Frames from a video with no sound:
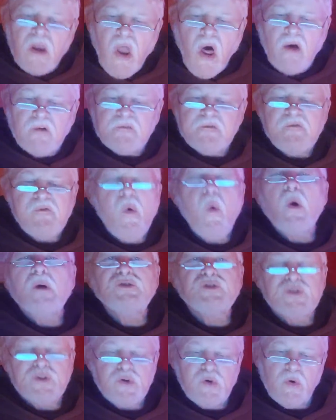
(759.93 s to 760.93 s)
love for
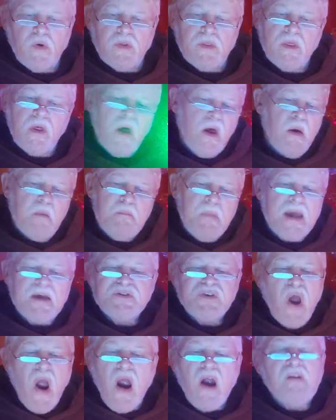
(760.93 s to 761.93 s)
truth
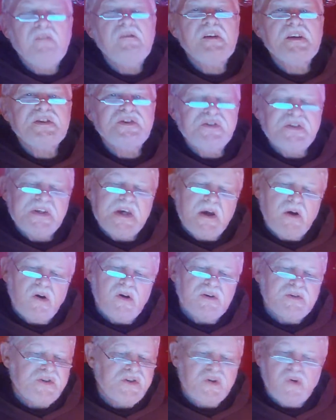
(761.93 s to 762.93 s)
makes every
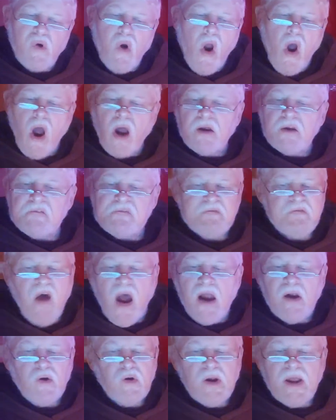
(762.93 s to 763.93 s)
seeker strong and
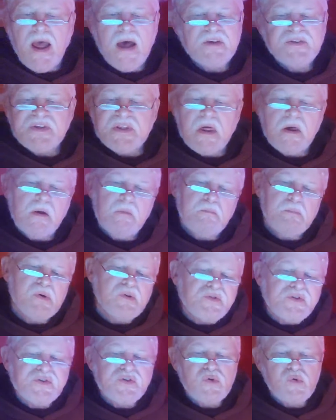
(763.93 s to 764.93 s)
fiery as they
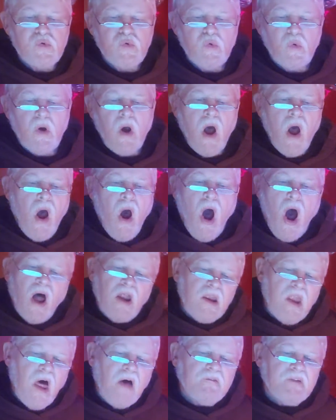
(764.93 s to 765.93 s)
pursue a
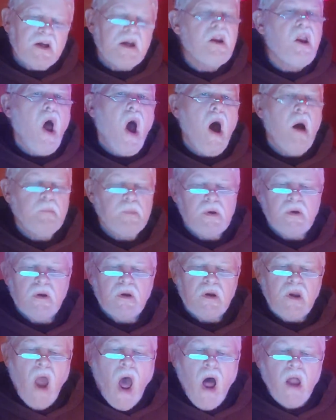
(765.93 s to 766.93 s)
loving
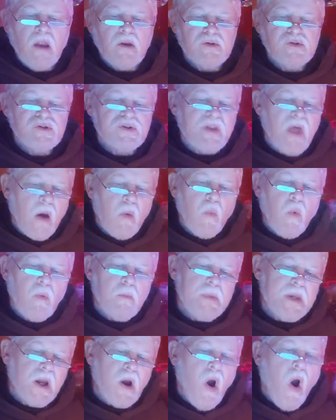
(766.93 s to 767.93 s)
knowledge that will
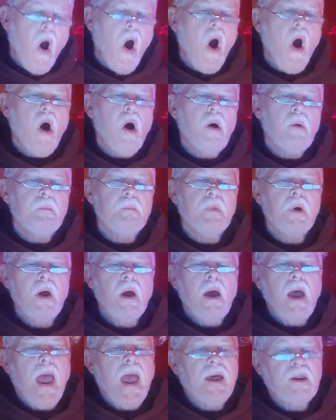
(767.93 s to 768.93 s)
be calm
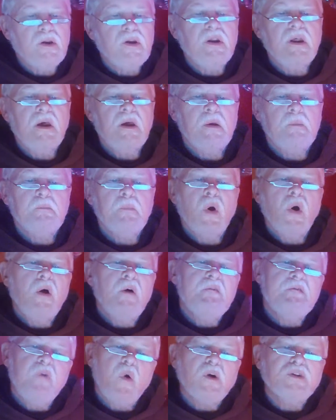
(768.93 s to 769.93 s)
and deep
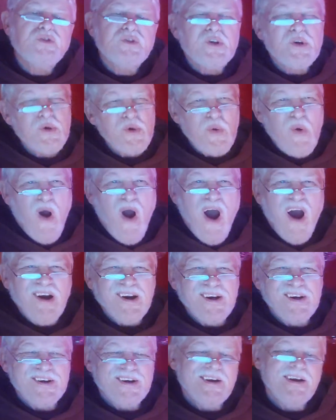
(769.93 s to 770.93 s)
for true
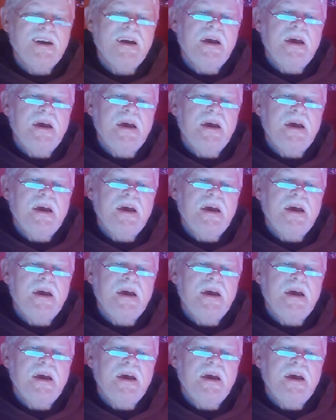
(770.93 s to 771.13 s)
hunger